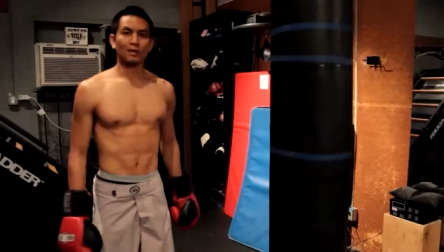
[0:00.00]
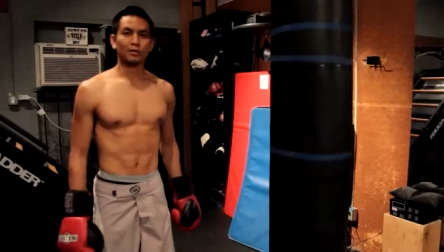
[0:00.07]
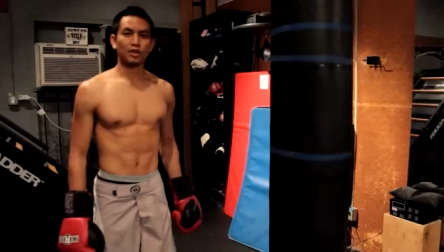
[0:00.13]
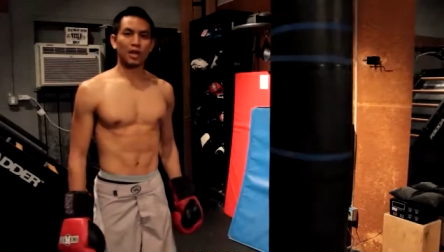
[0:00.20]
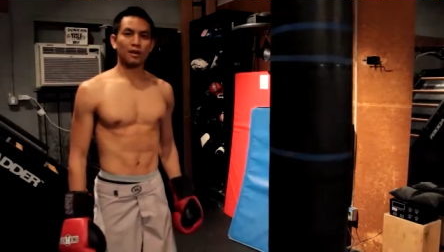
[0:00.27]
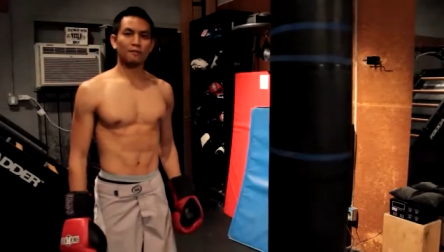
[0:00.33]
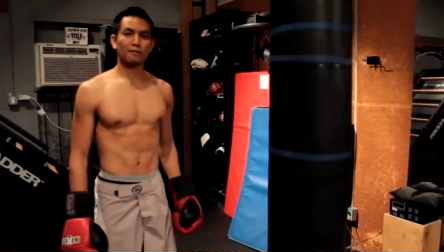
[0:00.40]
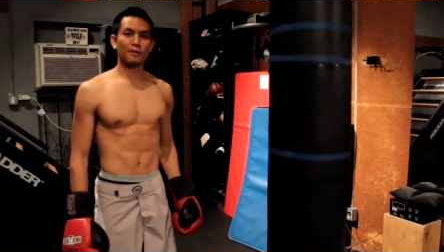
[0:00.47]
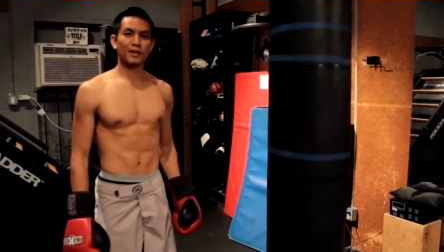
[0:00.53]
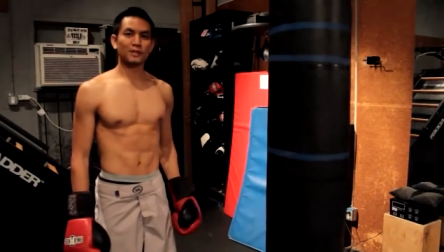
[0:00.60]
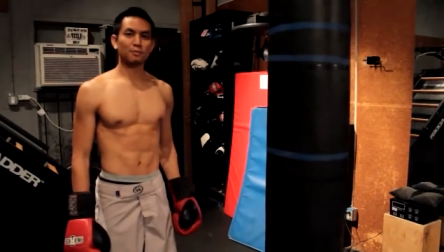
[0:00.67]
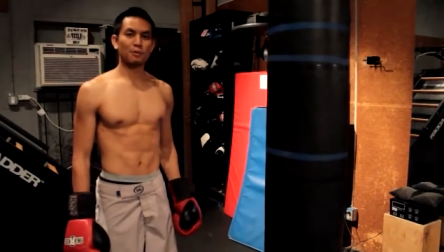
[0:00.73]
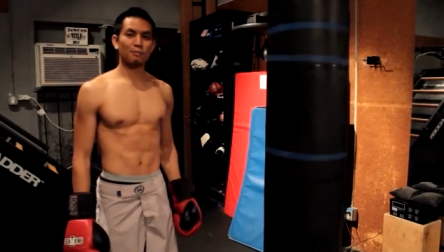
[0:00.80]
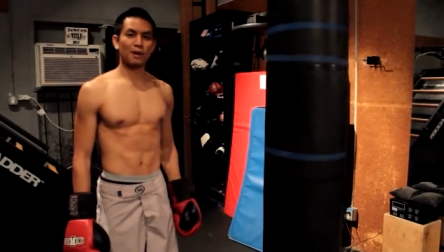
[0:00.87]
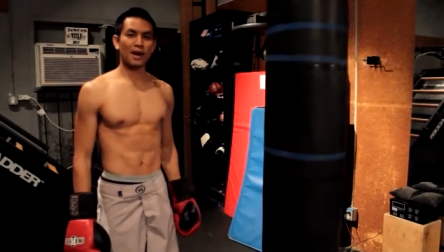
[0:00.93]
I'm Johnny from
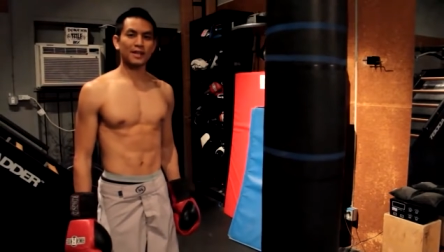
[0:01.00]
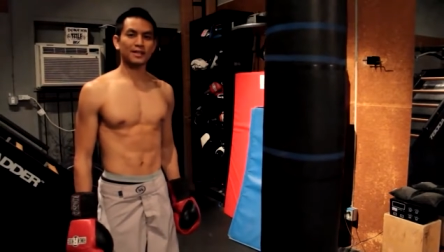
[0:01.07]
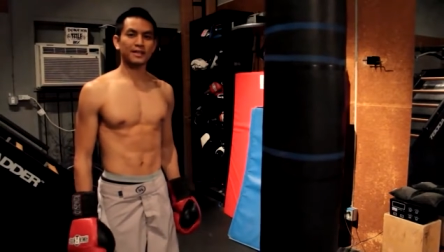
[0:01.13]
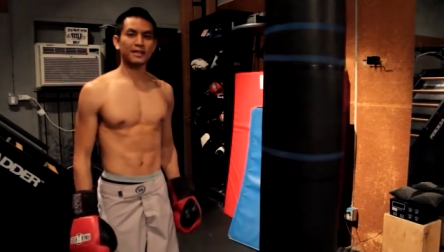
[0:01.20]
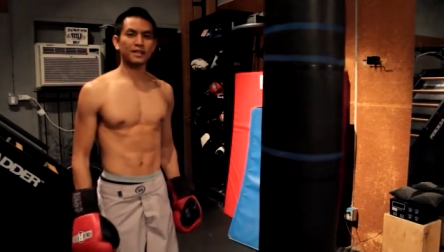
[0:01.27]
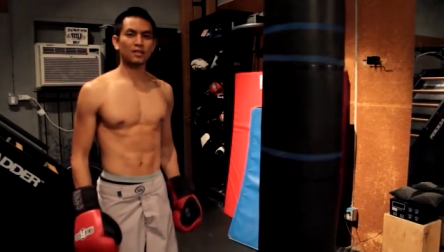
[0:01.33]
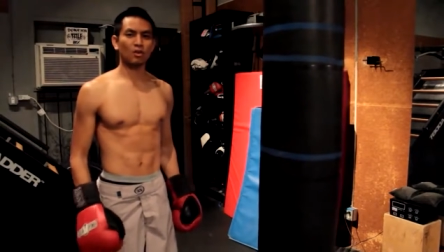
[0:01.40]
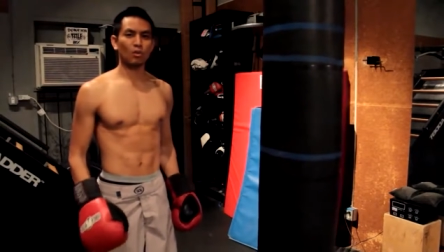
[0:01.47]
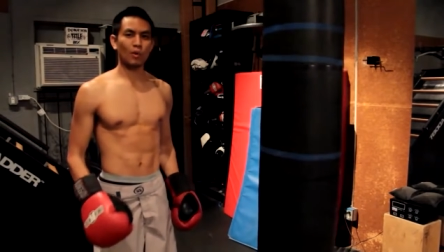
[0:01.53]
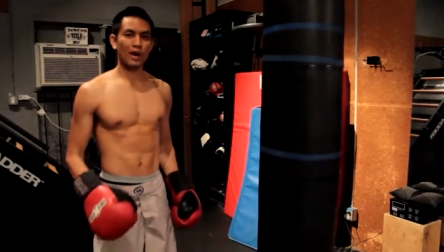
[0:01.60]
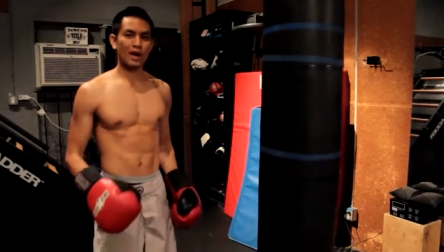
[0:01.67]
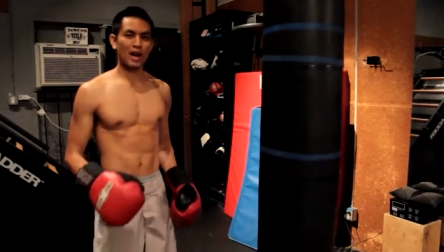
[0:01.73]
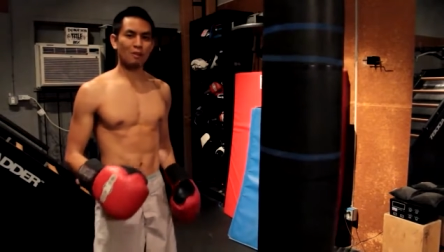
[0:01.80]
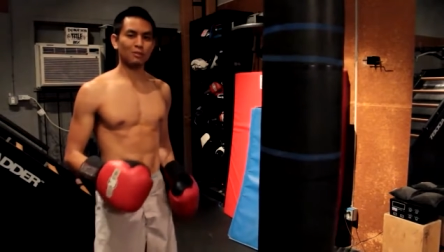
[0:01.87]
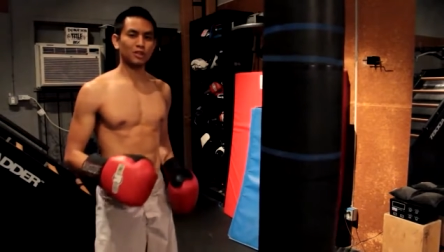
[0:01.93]
Expert Boxing.
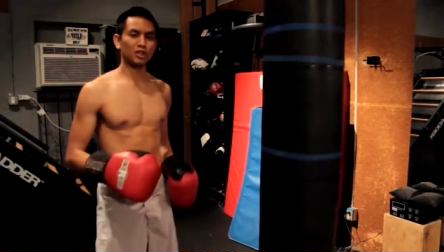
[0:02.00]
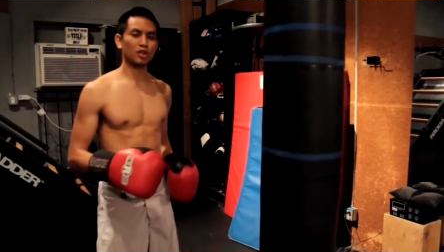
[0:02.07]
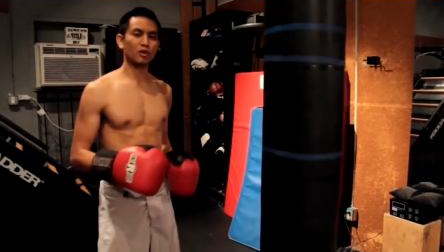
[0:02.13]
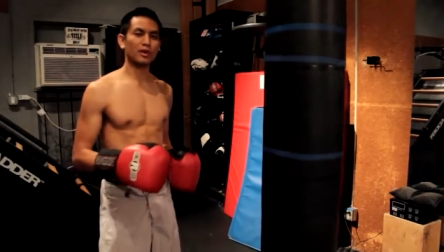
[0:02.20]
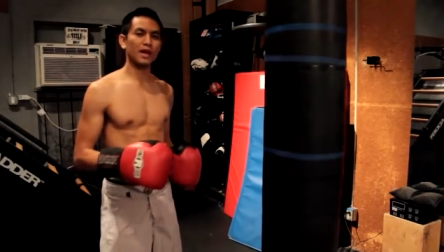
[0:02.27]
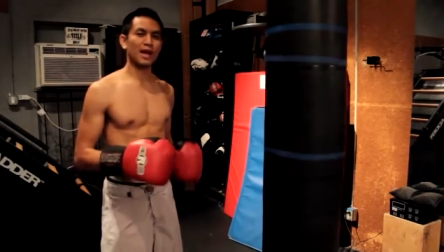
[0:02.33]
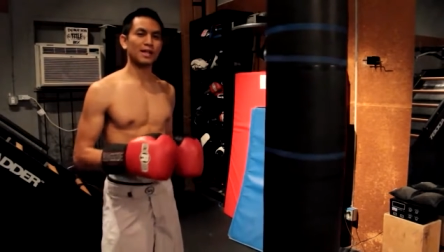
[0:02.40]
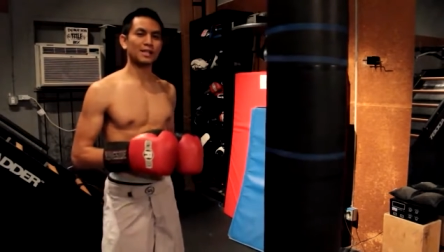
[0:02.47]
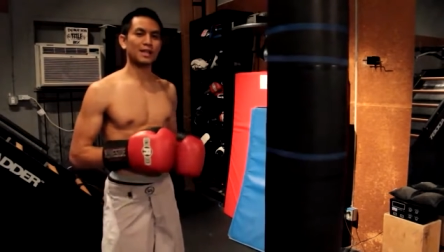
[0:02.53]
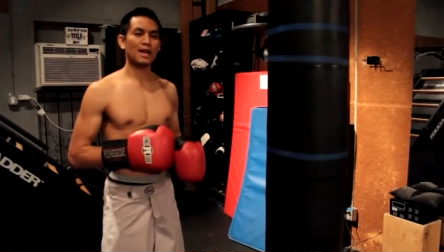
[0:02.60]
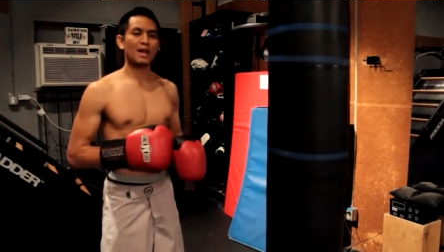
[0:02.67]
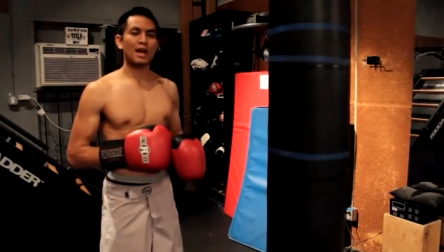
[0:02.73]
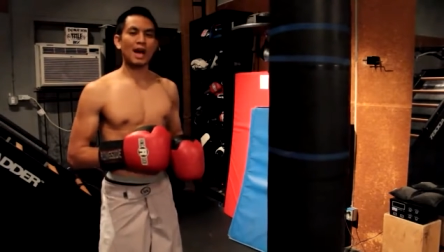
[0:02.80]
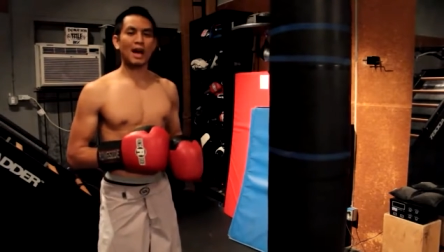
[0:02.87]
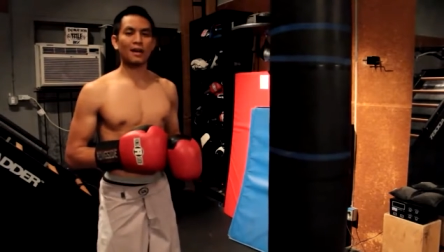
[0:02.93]
Right now I'm going to show you guys
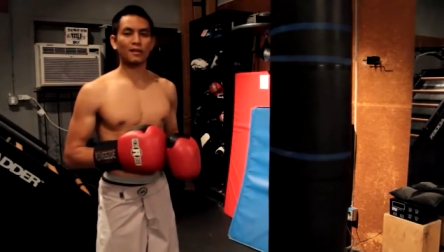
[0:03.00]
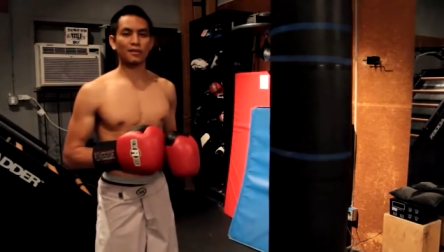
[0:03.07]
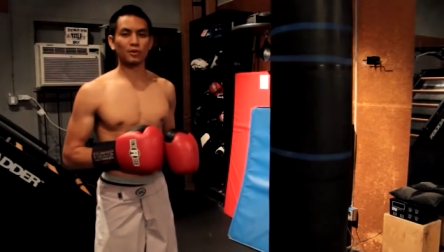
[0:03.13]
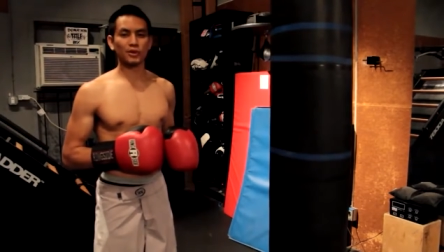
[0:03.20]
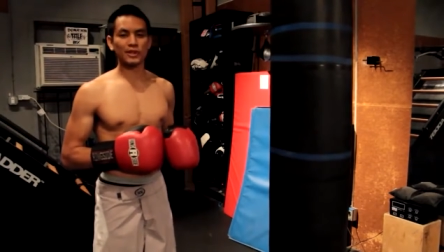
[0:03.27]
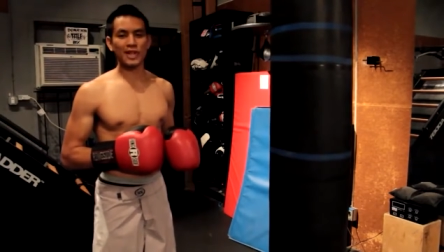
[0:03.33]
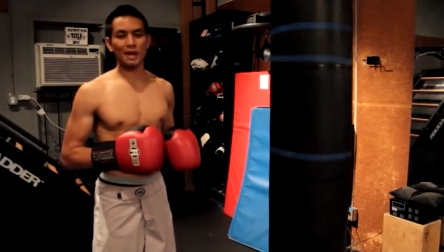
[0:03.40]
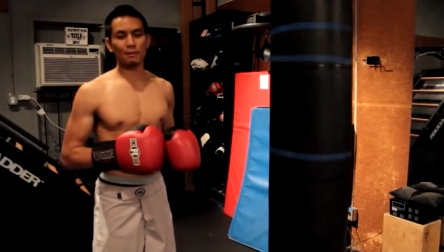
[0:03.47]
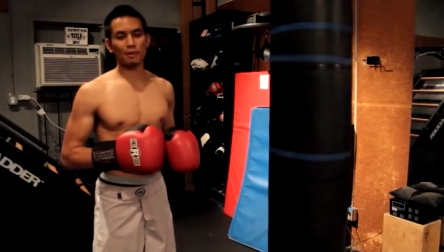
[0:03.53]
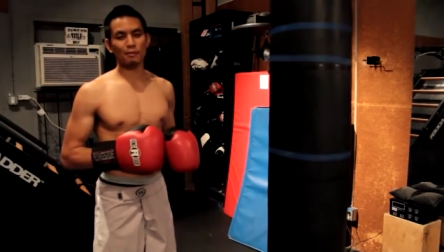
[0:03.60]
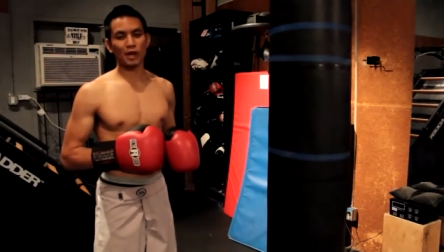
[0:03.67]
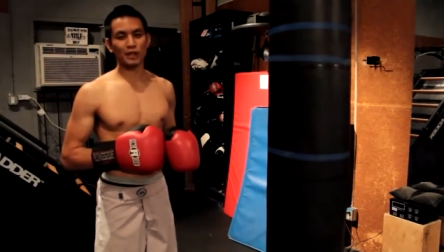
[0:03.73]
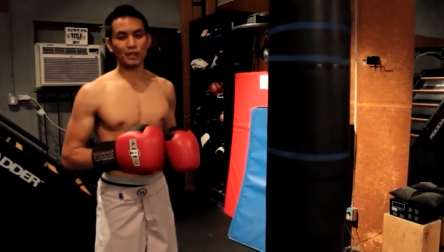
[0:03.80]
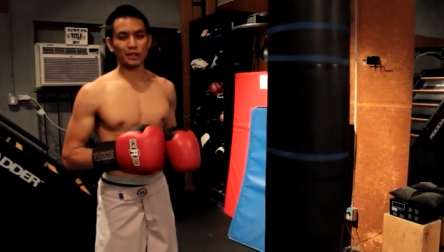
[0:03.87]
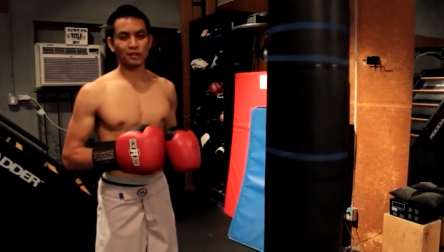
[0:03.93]
how to throw snapping
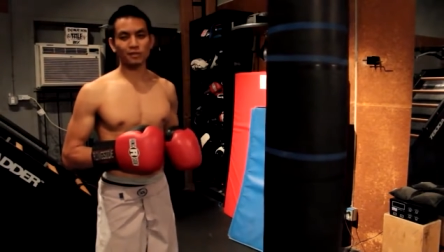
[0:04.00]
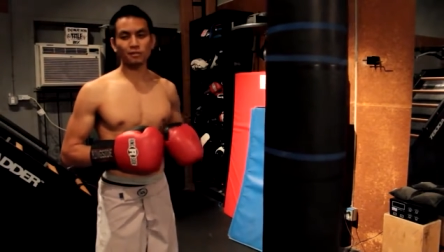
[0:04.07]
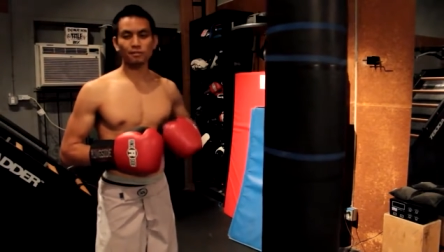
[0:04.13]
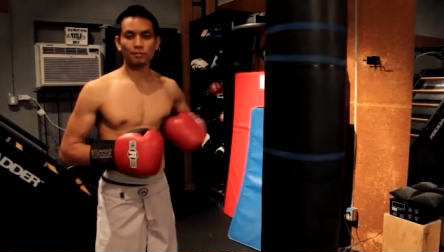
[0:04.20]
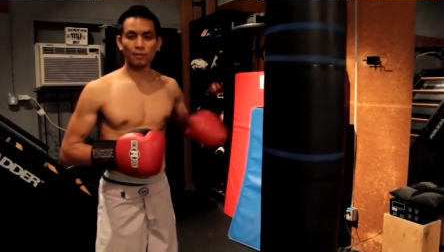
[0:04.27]
punches.